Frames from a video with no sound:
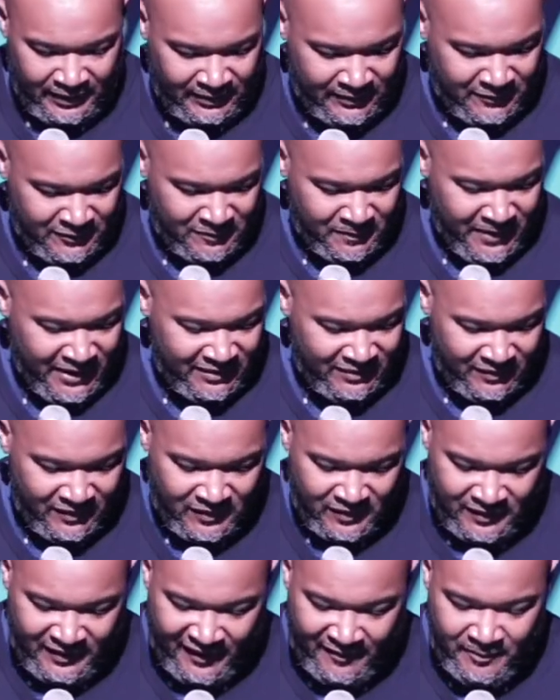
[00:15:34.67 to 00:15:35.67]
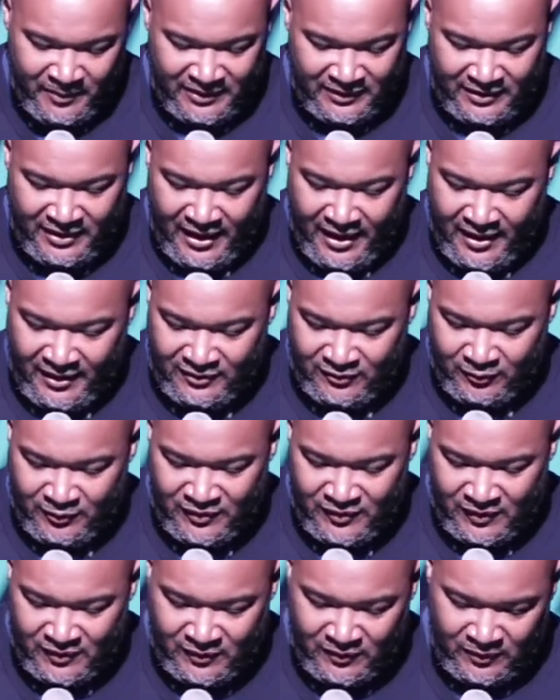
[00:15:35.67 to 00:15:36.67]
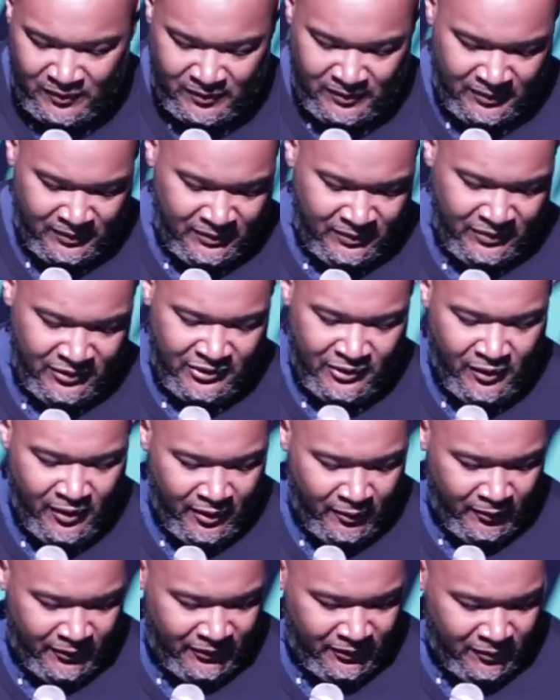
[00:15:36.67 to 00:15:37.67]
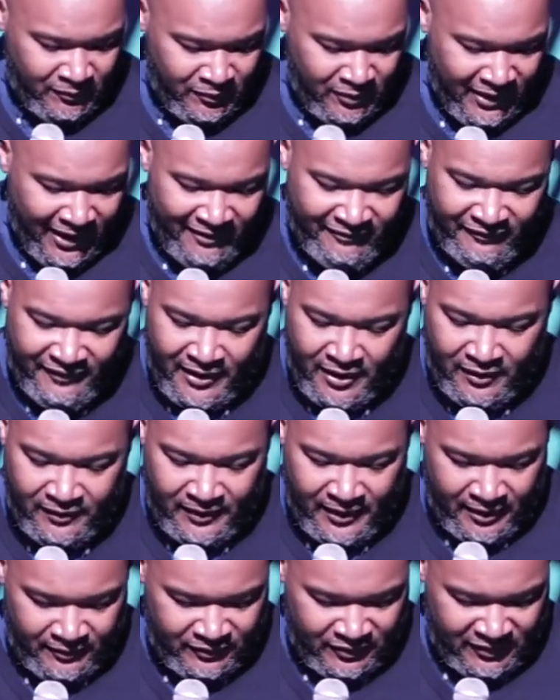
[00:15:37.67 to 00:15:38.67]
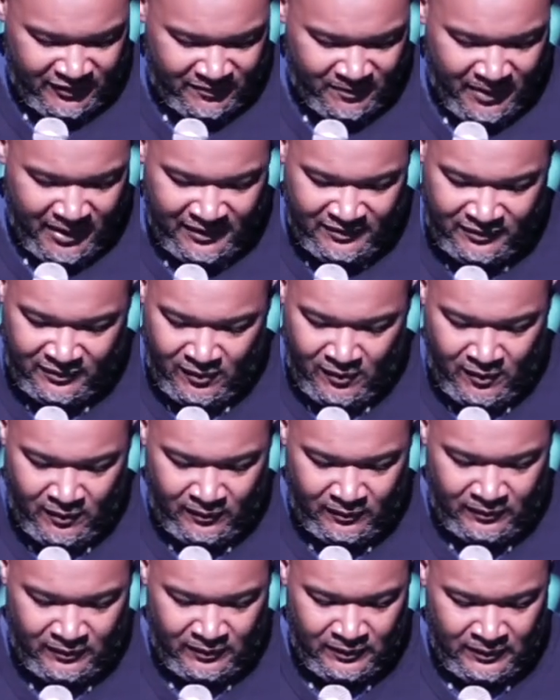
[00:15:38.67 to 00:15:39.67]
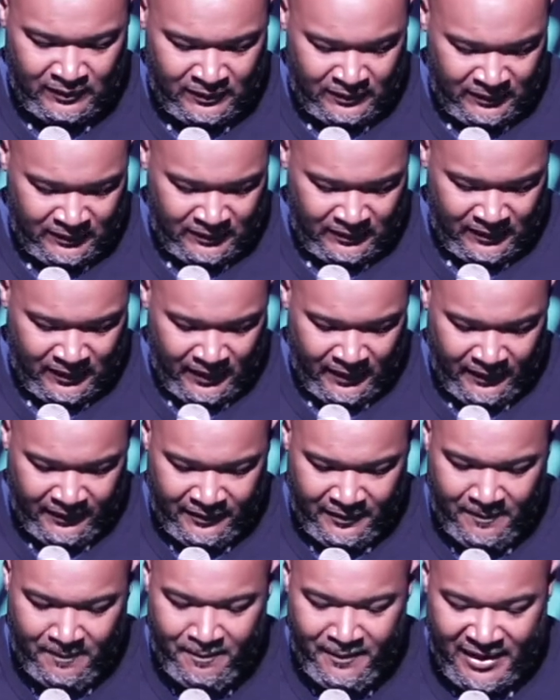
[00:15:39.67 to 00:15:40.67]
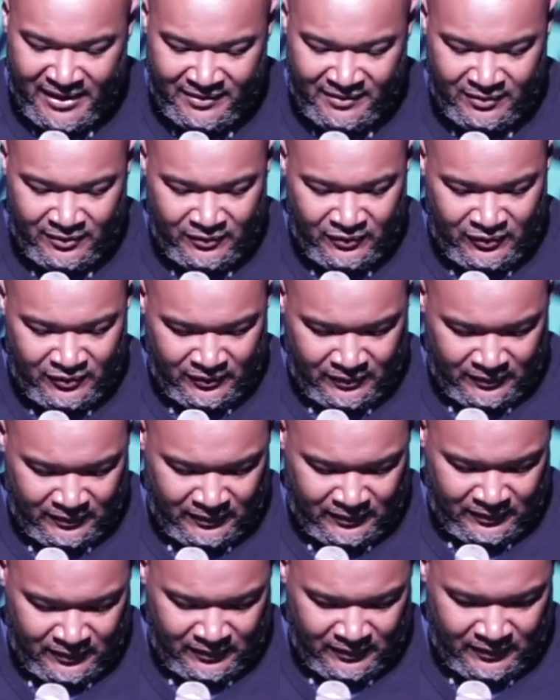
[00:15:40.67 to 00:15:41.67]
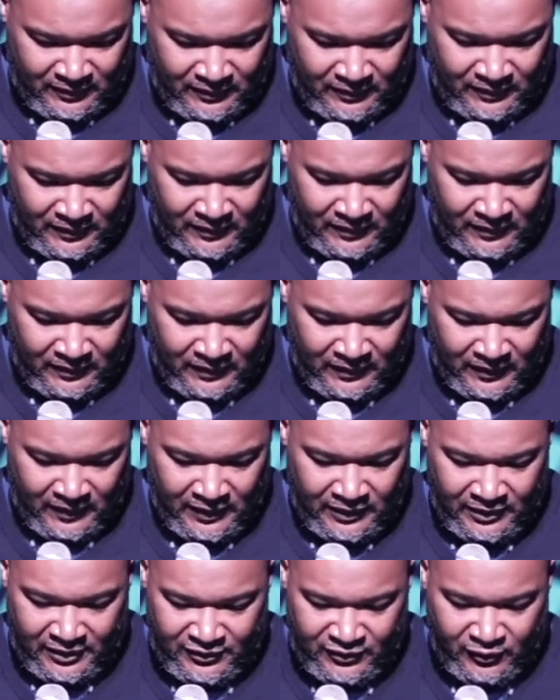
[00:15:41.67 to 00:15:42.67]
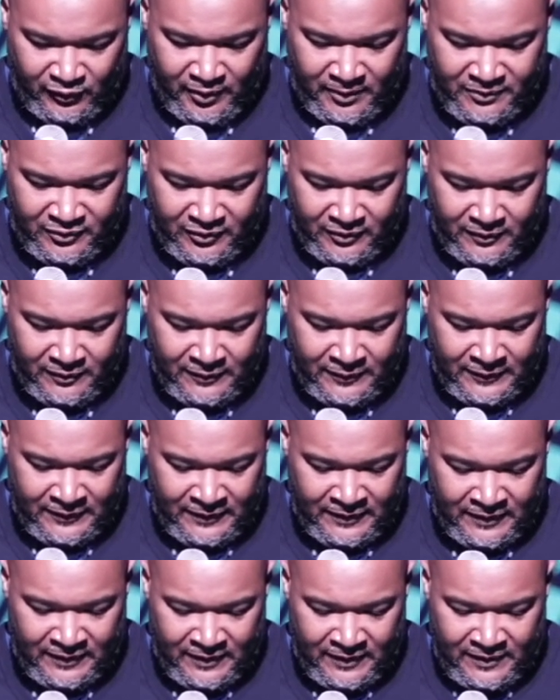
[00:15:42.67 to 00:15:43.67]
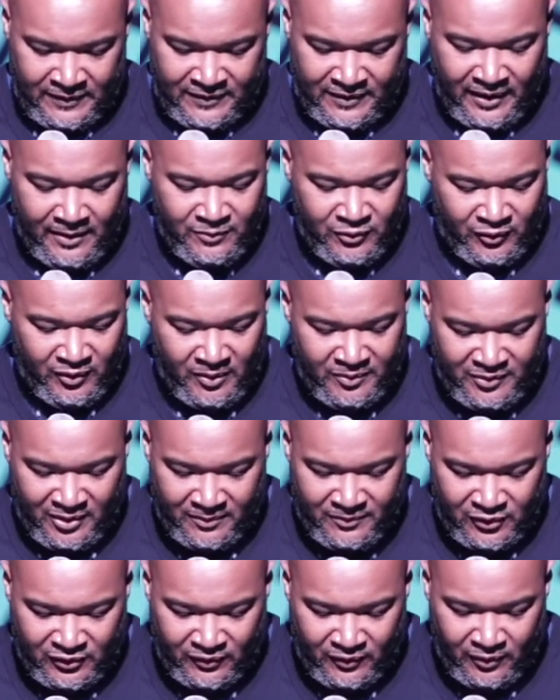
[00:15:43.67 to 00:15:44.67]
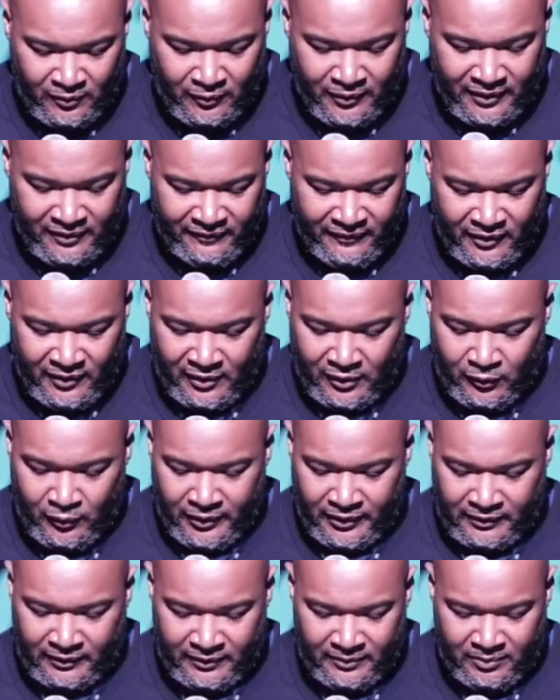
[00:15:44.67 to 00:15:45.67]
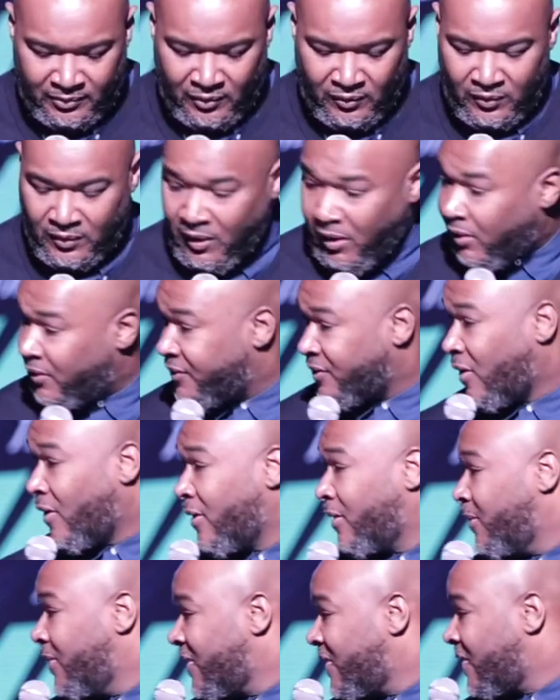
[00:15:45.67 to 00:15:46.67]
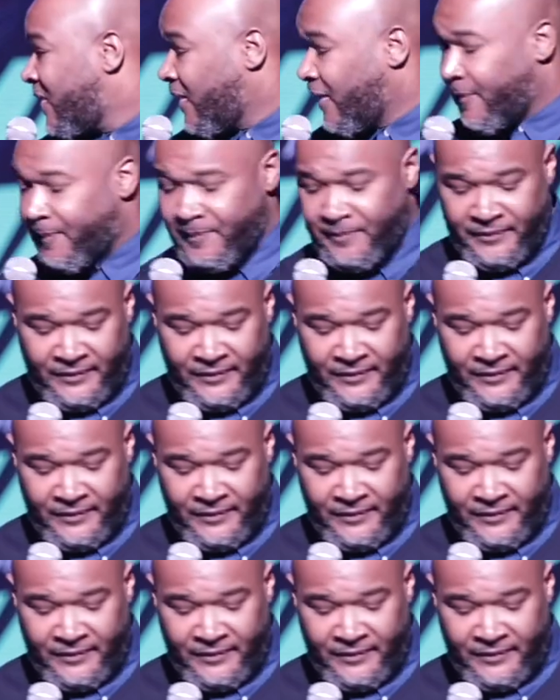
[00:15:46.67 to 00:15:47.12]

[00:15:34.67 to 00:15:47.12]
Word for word: in this message, and I've been tasked with just sharing with you what I found out just based on uh, the message in this scripture. Same scripture, I'm just going to read it very quickly. Protocol has already been set.